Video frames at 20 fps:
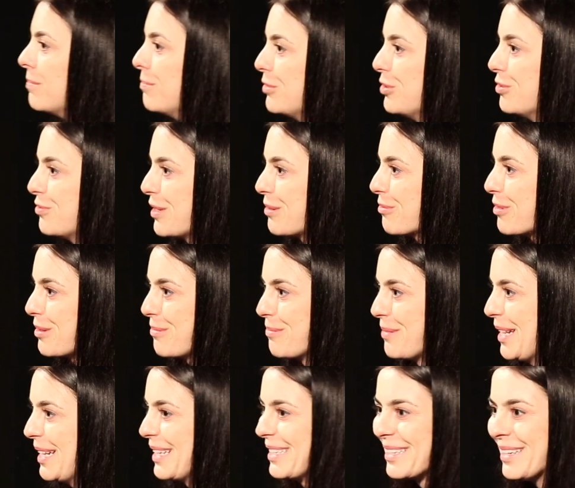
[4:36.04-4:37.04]
come move in with
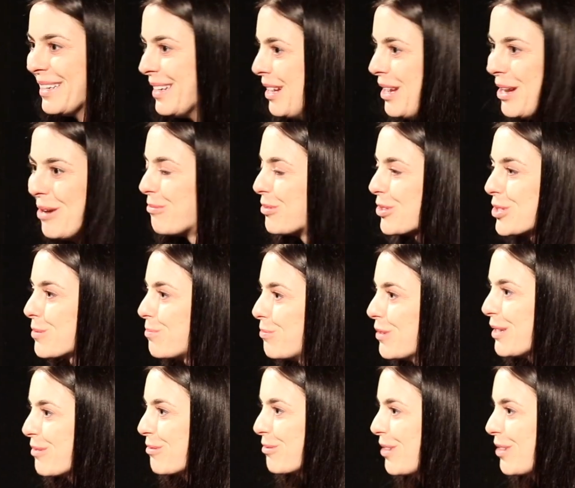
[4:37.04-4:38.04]
me and we'll split